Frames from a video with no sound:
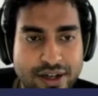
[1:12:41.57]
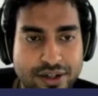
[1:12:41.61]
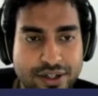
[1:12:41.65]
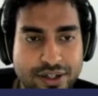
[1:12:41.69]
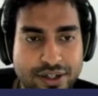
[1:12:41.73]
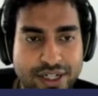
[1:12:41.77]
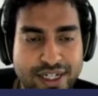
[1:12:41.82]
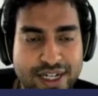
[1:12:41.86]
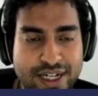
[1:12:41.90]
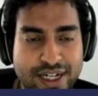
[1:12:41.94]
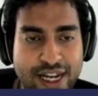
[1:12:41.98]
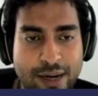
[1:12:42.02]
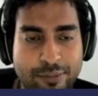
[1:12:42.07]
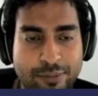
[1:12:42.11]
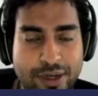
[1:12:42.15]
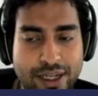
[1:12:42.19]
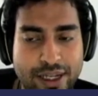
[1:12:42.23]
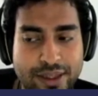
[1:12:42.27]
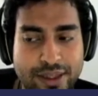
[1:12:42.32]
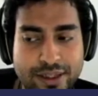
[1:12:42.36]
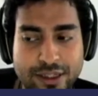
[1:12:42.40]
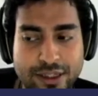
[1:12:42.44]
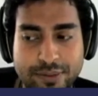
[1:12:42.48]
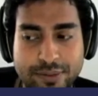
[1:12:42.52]
renamed
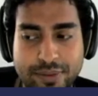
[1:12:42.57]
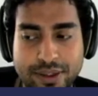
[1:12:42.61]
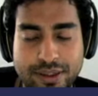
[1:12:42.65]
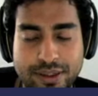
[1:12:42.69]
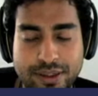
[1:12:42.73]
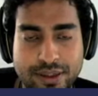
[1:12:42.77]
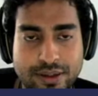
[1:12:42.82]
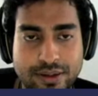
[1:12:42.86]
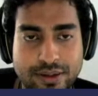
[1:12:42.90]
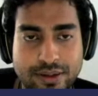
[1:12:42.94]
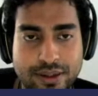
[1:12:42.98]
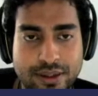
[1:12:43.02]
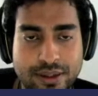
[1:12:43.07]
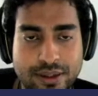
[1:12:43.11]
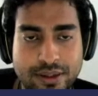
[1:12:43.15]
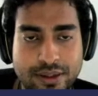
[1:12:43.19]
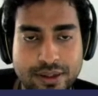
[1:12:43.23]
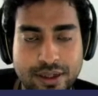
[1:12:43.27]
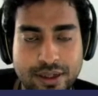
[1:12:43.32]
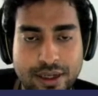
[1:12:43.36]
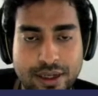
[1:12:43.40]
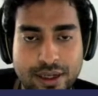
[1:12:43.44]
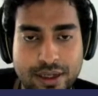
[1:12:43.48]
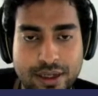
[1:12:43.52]
in this
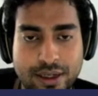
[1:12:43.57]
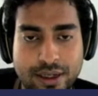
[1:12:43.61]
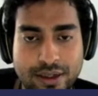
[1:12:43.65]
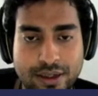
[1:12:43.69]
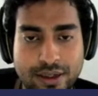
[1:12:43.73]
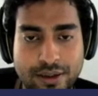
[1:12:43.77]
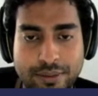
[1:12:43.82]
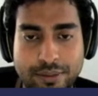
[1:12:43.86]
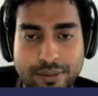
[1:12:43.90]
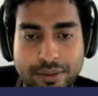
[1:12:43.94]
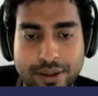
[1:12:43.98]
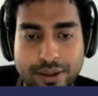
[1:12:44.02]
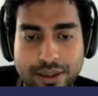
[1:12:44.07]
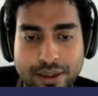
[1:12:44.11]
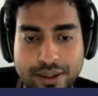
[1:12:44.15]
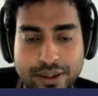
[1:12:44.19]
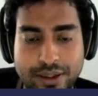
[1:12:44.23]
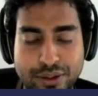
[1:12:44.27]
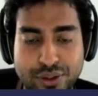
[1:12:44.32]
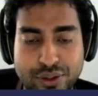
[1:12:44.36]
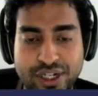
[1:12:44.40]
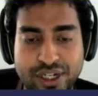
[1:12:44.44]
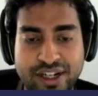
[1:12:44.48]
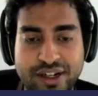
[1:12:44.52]
particular.
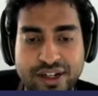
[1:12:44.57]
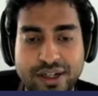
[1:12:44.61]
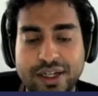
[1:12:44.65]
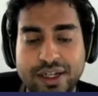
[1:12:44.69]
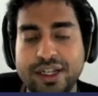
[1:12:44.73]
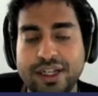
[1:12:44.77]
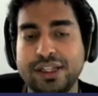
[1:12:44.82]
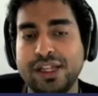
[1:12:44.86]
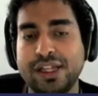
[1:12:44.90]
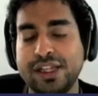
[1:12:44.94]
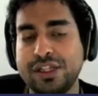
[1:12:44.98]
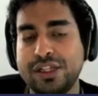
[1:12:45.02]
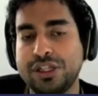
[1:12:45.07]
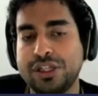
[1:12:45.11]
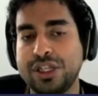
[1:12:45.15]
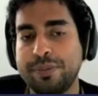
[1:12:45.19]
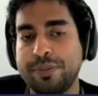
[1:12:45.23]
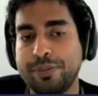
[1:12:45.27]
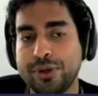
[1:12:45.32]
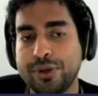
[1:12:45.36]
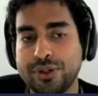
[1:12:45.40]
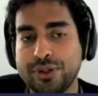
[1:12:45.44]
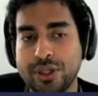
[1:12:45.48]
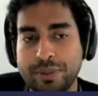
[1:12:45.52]
It's
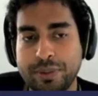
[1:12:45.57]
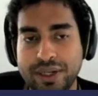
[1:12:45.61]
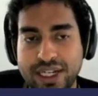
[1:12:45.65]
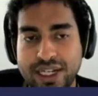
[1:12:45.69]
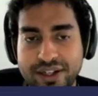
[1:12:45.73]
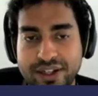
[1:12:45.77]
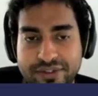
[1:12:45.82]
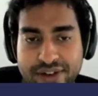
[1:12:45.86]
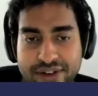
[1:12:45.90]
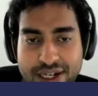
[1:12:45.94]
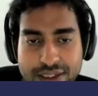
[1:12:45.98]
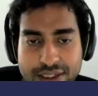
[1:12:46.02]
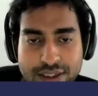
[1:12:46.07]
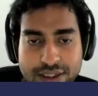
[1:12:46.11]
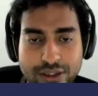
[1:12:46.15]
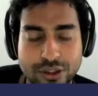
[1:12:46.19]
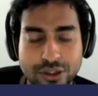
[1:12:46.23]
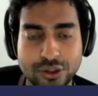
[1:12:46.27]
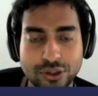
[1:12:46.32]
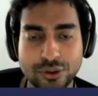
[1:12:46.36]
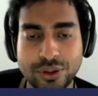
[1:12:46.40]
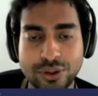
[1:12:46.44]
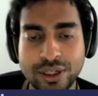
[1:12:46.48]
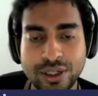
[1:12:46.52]
supposed to be refactored
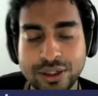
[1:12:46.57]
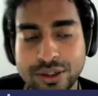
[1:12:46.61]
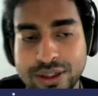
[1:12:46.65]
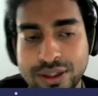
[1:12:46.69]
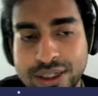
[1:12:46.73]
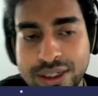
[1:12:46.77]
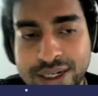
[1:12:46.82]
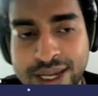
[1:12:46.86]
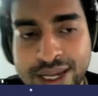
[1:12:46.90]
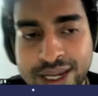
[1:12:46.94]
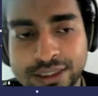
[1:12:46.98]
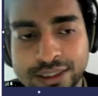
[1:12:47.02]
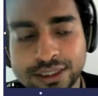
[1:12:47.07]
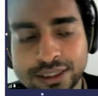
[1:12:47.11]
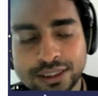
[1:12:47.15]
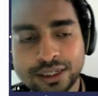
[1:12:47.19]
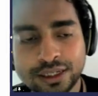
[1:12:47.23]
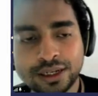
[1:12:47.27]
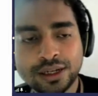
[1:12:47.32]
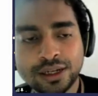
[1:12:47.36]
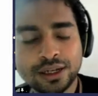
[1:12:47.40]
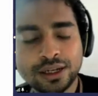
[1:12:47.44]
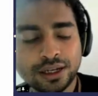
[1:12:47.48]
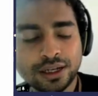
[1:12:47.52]
soon into the next
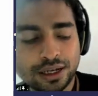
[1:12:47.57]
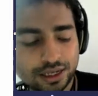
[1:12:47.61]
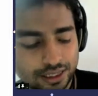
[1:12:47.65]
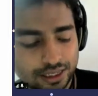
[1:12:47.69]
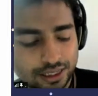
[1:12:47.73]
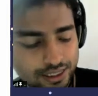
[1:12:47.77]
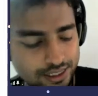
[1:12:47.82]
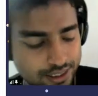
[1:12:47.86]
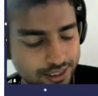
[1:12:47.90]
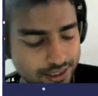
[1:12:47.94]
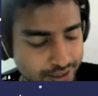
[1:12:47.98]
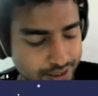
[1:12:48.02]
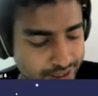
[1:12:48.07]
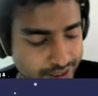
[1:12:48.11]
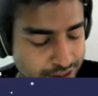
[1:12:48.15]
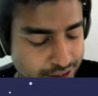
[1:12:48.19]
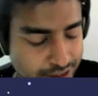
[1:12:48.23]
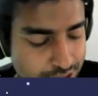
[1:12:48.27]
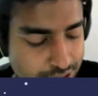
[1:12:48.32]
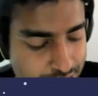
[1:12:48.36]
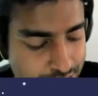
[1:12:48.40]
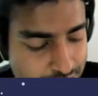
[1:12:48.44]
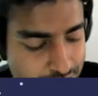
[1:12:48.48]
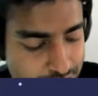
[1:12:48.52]

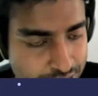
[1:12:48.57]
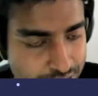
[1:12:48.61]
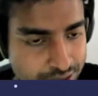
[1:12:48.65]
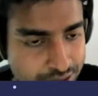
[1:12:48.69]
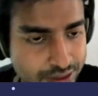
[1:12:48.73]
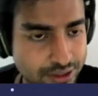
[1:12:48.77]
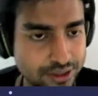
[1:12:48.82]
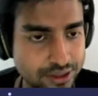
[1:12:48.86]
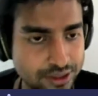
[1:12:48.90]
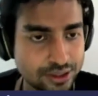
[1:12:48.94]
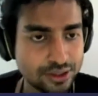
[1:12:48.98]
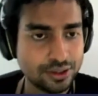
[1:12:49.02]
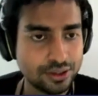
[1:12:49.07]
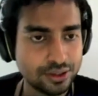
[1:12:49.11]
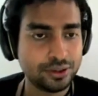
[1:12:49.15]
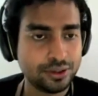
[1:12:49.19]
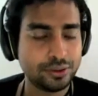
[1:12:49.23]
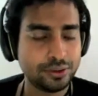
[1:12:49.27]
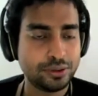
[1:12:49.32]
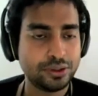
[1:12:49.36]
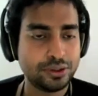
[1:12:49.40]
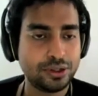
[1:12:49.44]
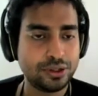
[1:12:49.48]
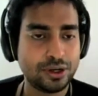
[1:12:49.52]
iteration.
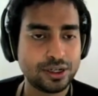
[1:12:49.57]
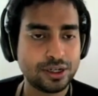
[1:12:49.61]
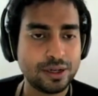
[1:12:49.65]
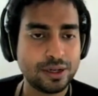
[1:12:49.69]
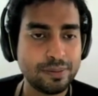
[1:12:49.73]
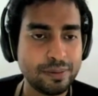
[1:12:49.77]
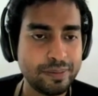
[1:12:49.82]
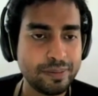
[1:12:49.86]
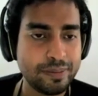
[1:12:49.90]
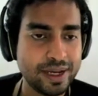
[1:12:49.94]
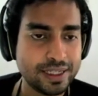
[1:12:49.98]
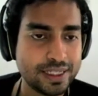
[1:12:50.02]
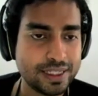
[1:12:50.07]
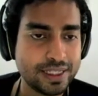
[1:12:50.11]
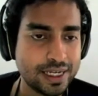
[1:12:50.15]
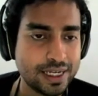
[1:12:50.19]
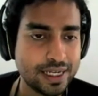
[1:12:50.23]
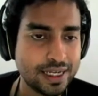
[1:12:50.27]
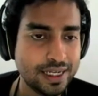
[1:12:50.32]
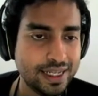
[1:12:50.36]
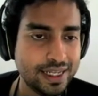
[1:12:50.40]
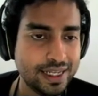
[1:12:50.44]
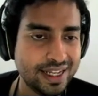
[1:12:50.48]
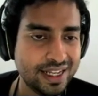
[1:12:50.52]
So document
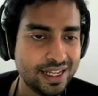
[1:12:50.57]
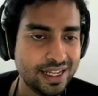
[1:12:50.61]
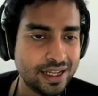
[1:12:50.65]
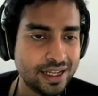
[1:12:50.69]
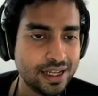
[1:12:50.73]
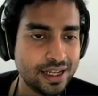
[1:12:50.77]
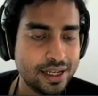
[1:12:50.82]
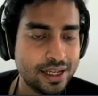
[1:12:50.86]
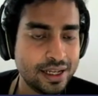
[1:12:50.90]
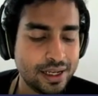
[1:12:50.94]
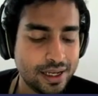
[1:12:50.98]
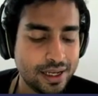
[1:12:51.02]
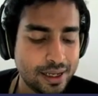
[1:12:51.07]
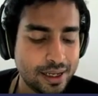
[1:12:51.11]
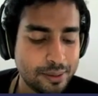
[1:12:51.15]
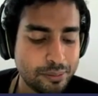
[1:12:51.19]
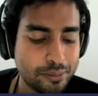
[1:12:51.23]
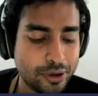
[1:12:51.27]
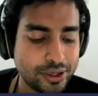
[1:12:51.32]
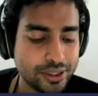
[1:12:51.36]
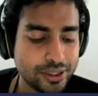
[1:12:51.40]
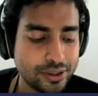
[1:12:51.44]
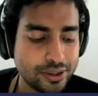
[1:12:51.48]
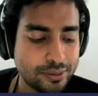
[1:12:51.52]
basically
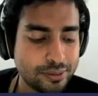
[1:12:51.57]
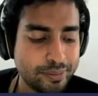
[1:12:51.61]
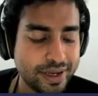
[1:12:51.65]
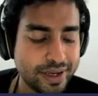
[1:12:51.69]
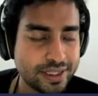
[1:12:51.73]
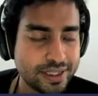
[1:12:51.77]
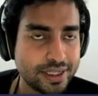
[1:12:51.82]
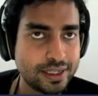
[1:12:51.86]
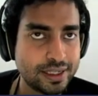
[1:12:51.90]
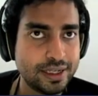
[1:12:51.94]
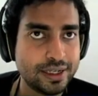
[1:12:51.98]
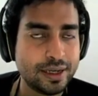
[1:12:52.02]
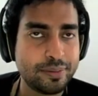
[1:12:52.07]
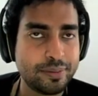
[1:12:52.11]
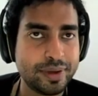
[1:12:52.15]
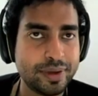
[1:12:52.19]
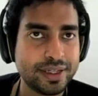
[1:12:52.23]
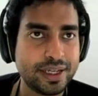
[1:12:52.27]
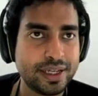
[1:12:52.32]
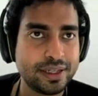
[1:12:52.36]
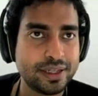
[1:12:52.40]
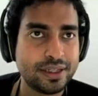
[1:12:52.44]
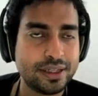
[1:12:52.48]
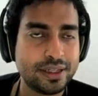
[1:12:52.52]
module basically
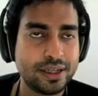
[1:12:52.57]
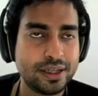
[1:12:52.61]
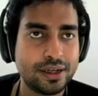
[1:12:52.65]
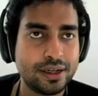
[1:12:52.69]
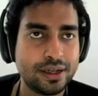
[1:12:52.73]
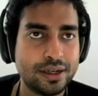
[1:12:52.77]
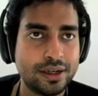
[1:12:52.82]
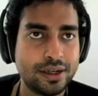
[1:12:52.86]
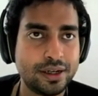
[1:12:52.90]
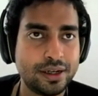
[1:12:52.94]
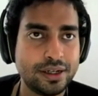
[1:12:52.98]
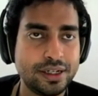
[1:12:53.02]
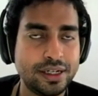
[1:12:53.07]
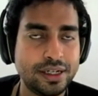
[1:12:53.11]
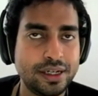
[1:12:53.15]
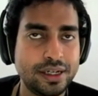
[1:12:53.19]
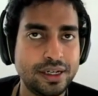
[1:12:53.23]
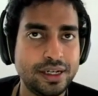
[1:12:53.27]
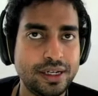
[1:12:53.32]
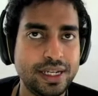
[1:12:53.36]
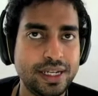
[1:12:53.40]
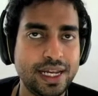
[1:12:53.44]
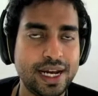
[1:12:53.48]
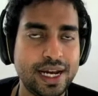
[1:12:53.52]
represents the
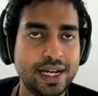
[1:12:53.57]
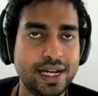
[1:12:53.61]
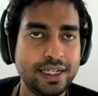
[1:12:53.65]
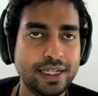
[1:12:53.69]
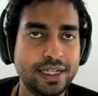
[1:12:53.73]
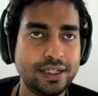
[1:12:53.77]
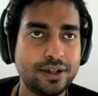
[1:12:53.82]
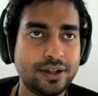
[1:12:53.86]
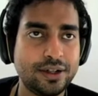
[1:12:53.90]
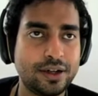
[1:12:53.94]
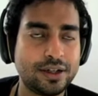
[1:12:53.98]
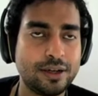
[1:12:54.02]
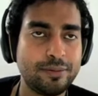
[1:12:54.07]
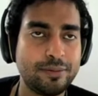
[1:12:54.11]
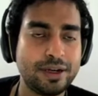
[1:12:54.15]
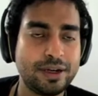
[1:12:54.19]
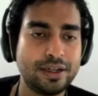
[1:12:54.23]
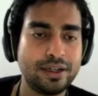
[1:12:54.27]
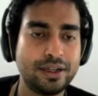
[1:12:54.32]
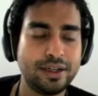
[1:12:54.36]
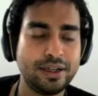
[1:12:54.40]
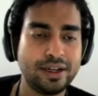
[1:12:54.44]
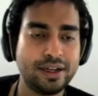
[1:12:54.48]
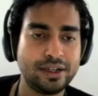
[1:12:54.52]
DID
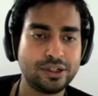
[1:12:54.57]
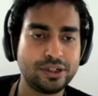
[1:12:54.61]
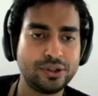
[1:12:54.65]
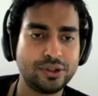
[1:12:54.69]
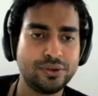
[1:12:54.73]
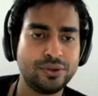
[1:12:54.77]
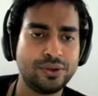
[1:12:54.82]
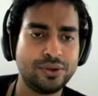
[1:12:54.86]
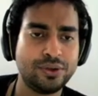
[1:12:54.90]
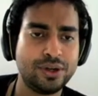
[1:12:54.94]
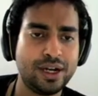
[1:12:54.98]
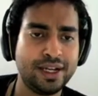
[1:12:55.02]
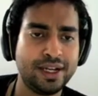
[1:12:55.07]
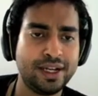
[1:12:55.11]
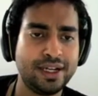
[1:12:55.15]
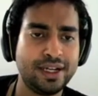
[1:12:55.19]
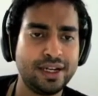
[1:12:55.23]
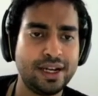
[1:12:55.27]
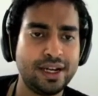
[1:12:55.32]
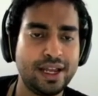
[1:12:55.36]
document linked to an